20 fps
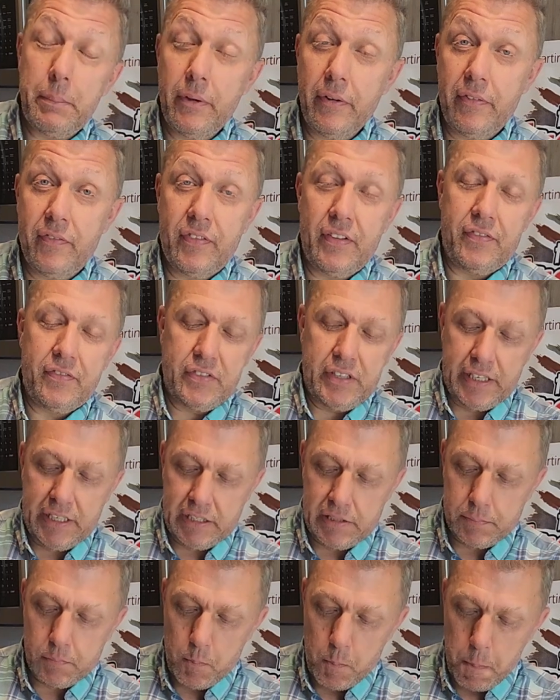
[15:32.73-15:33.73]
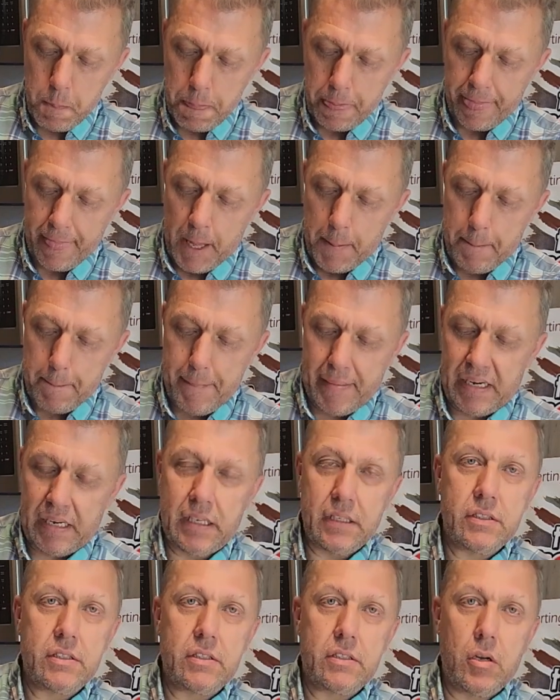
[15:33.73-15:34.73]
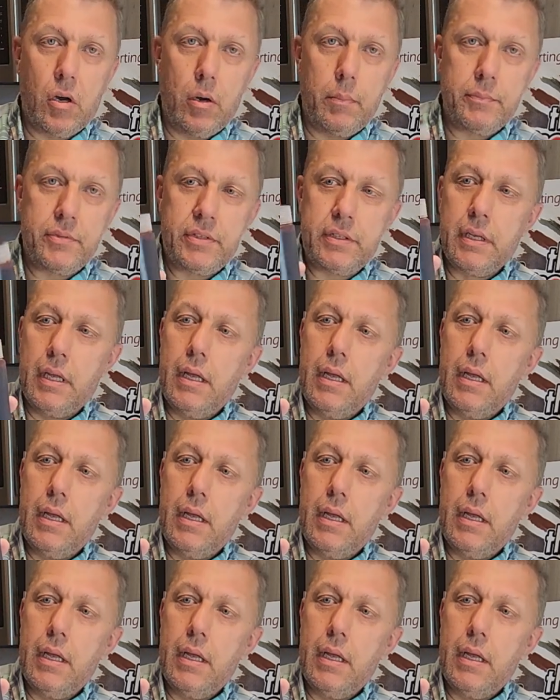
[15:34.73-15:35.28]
15 minutes tops,